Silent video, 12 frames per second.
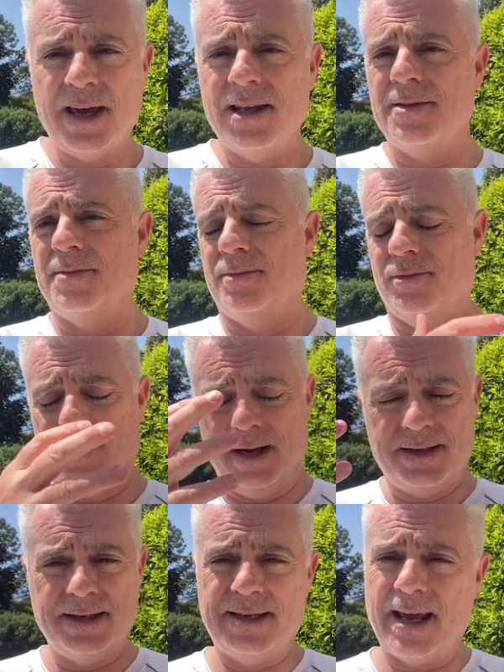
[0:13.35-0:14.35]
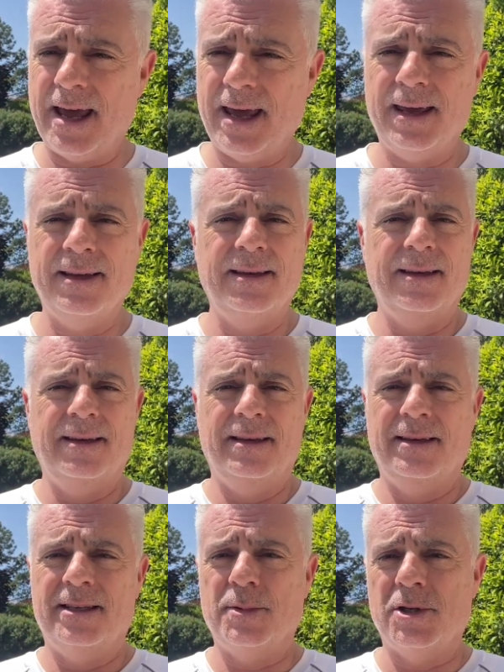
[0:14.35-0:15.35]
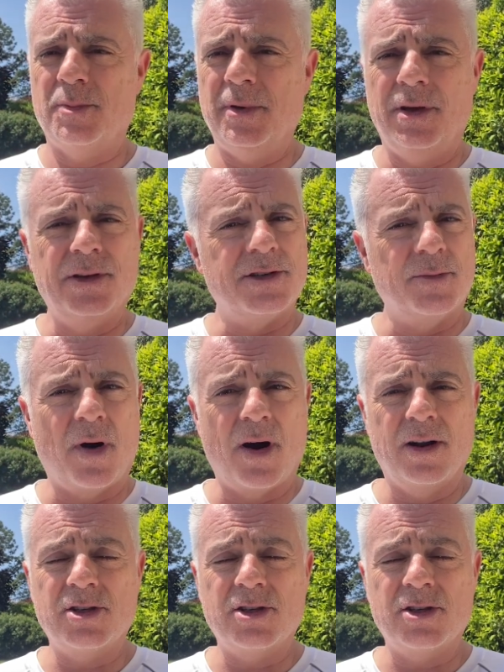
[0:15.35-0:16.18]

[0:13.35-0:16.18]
It's great today. It's supposed to be good tomorrow.